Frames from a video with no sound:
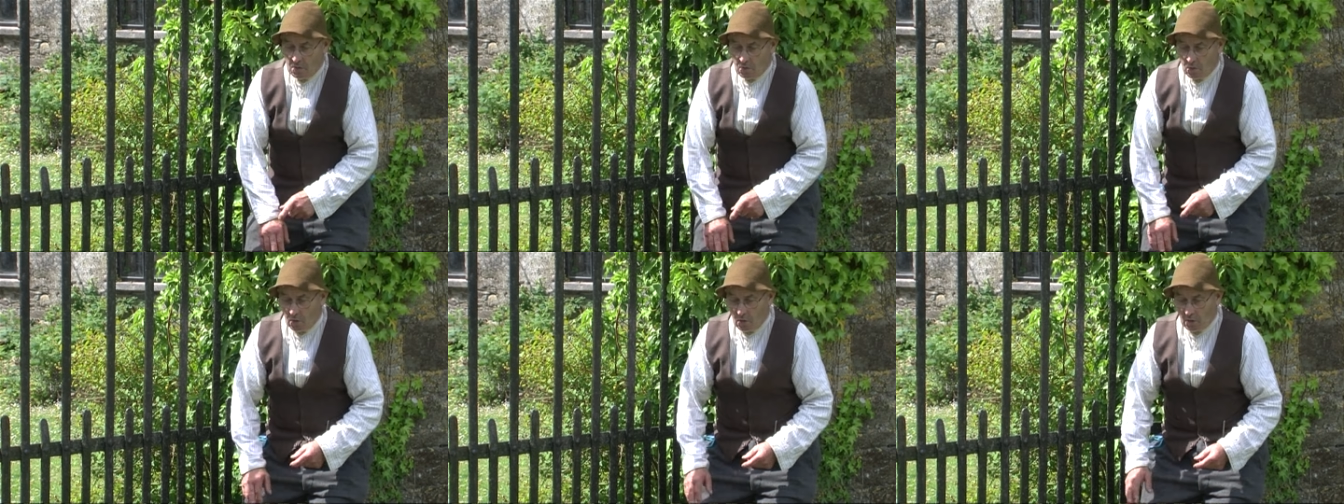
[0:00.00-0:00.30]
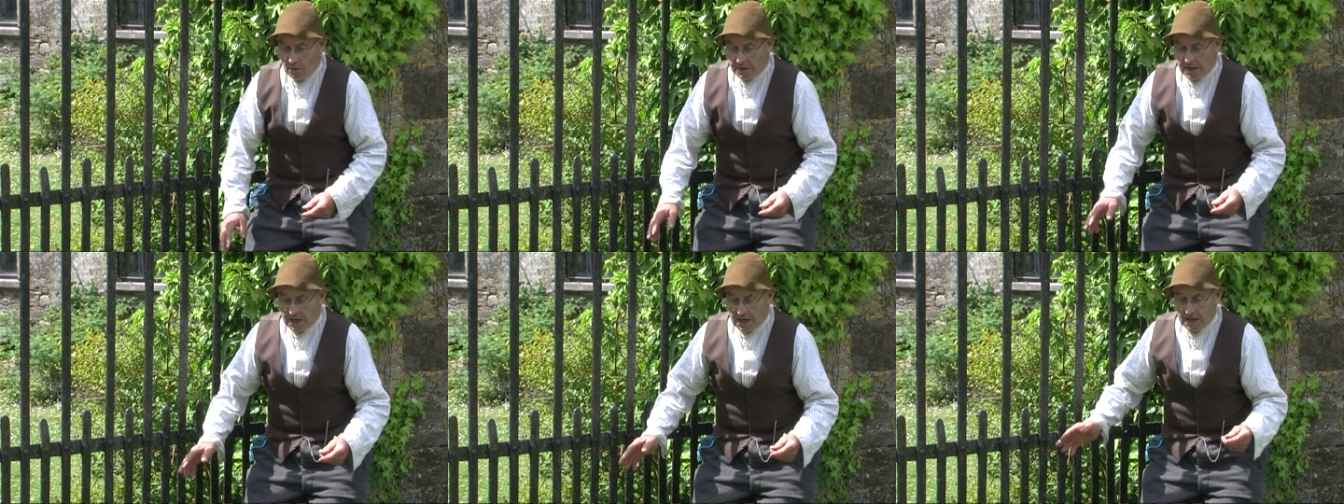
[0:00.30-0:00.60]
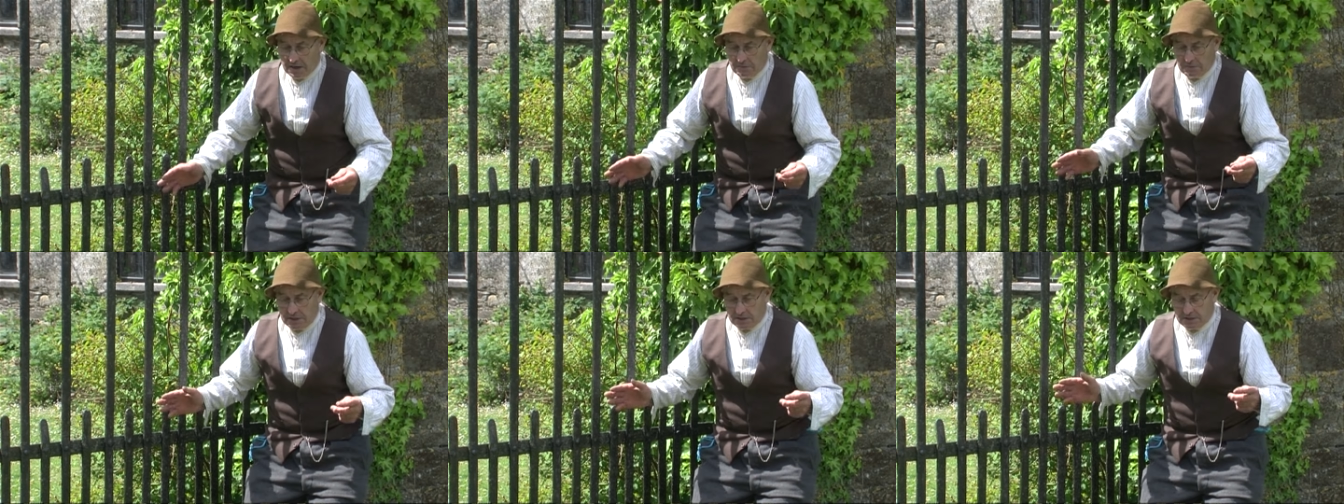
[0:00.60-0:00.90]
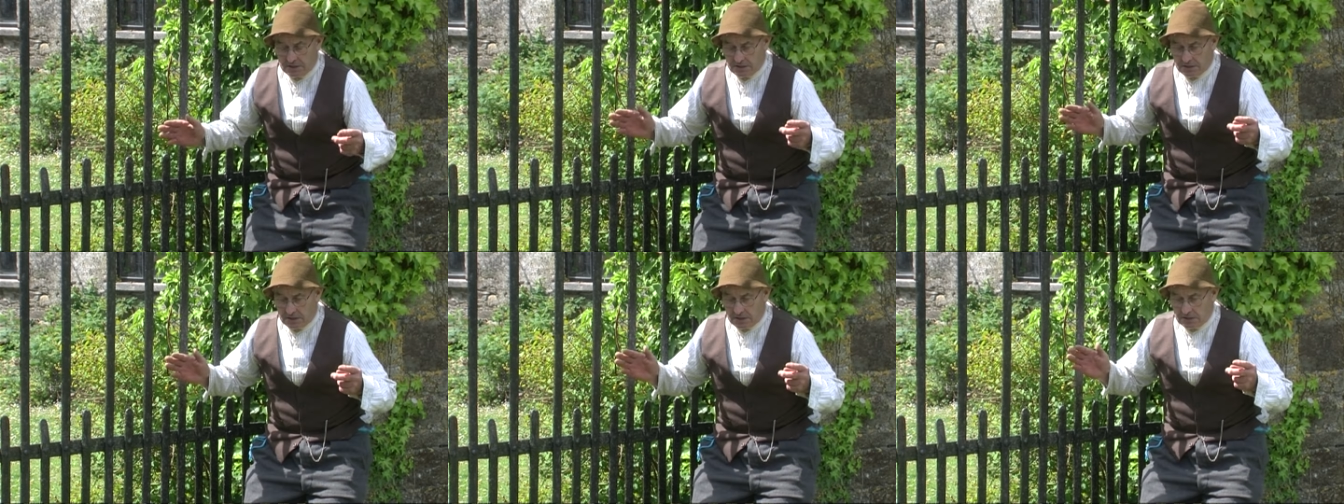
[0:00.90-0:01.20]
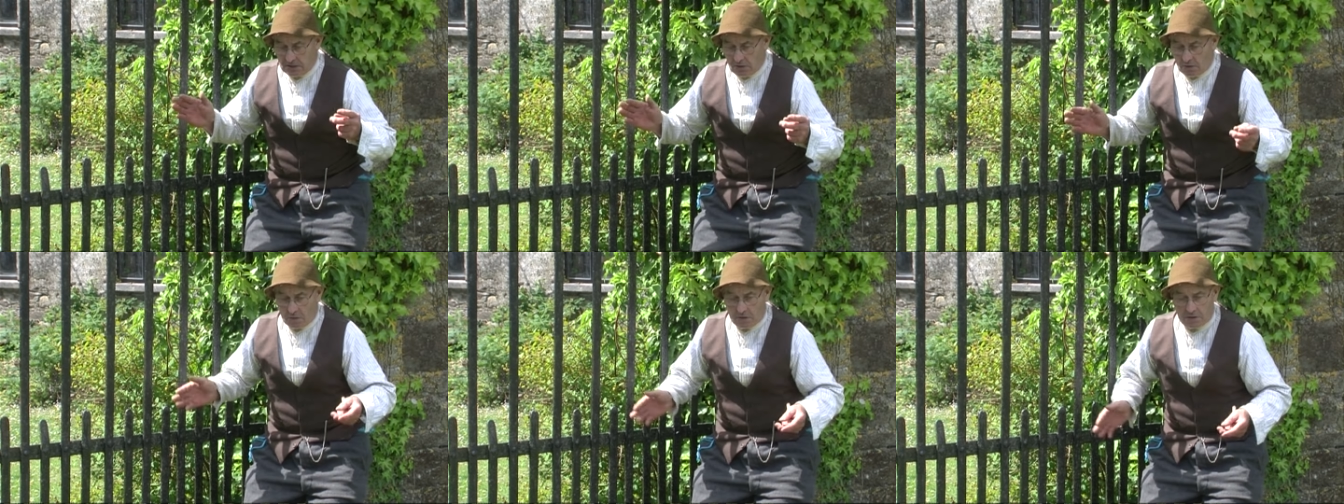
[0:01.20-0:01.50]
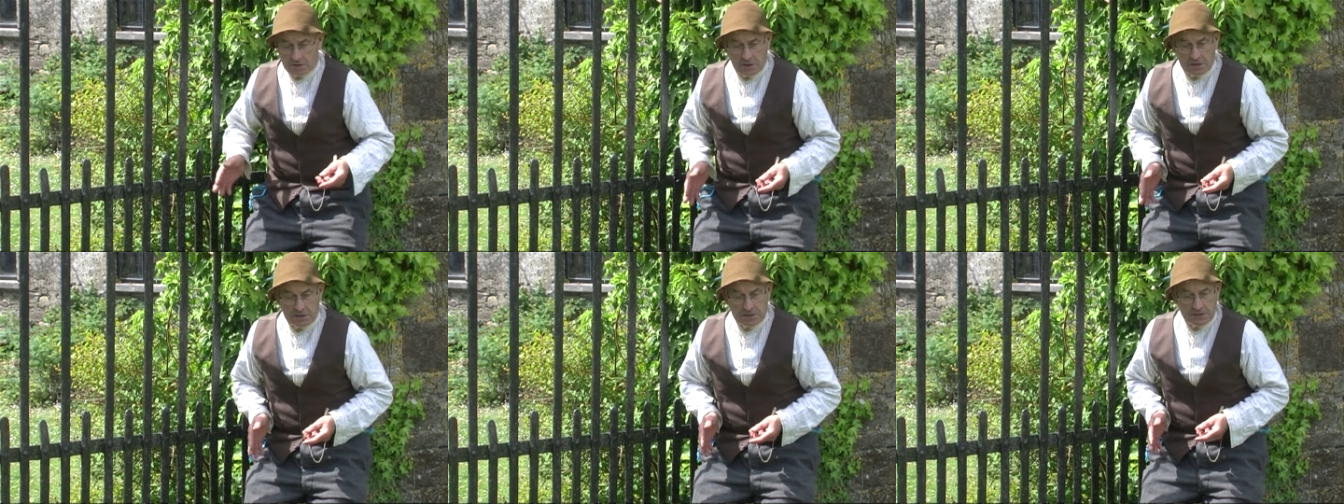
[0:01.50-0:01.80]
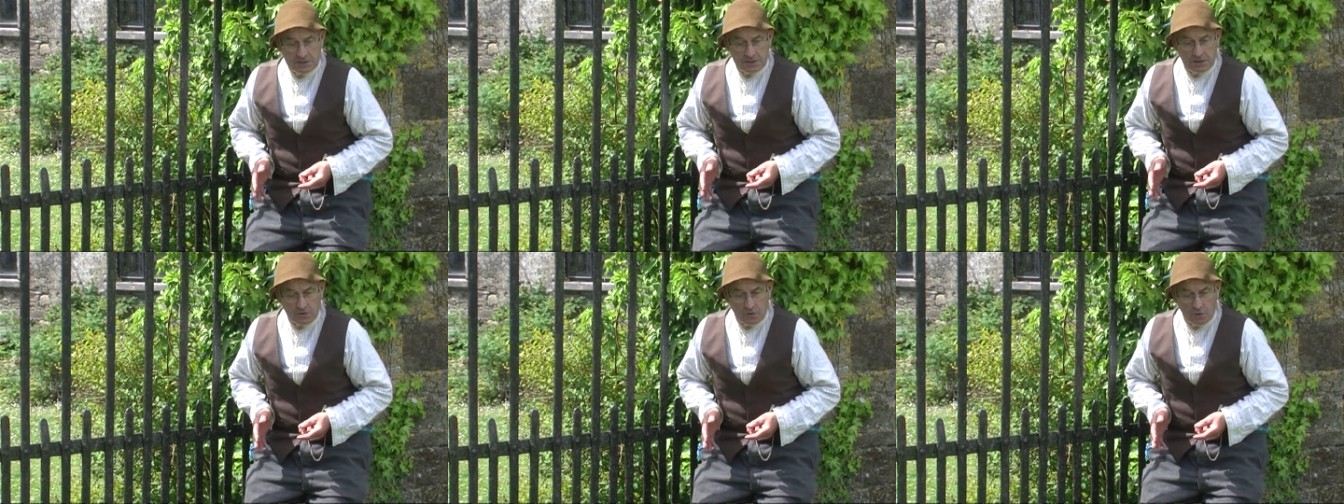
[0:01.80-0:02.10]
who came in the door, only
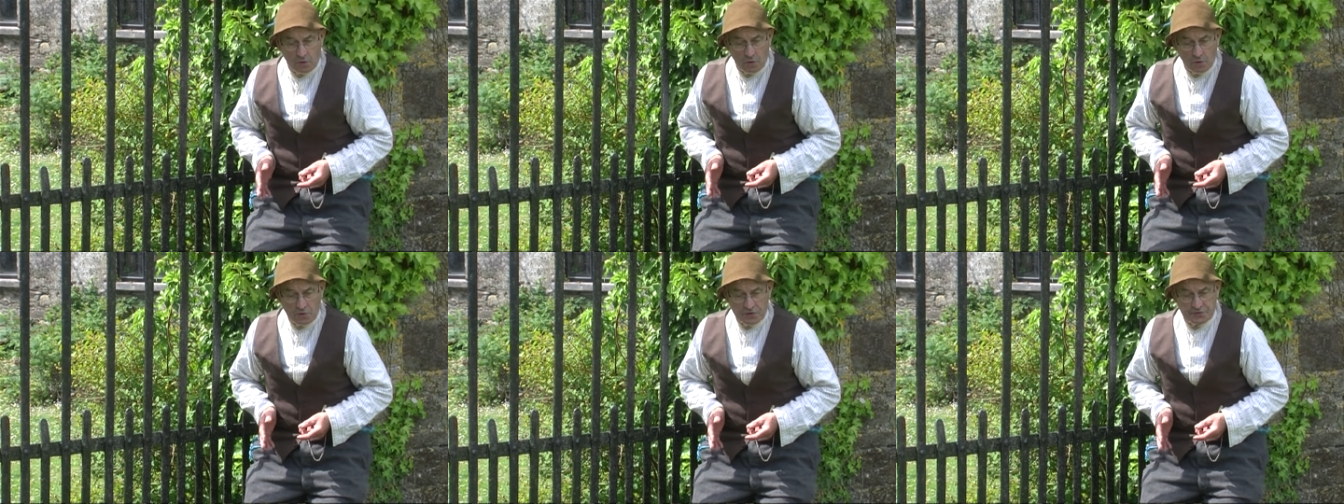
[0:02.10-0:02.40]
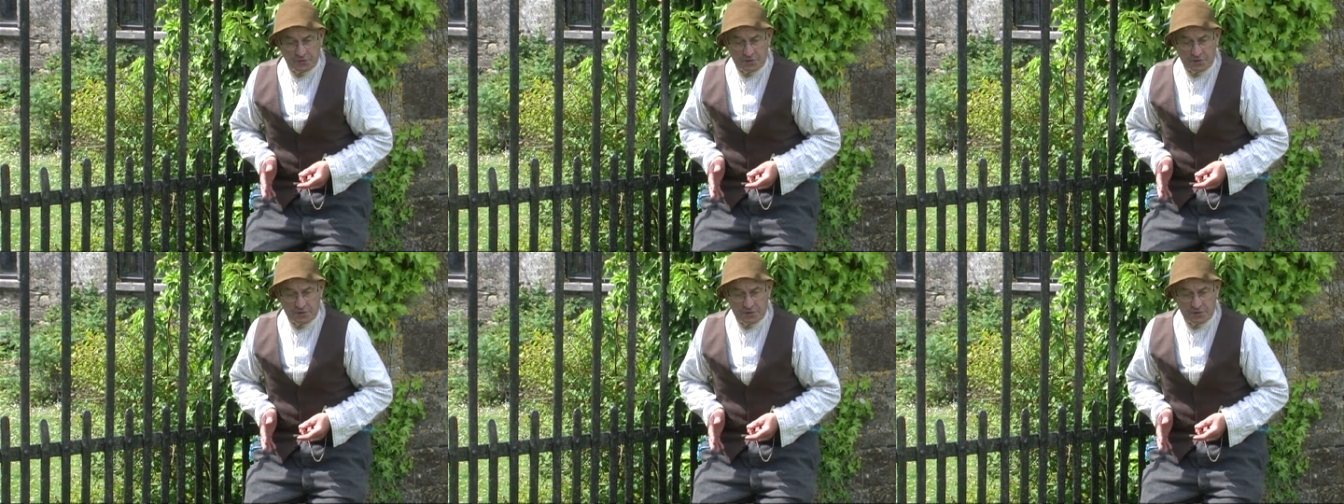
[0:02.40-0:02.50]
the goose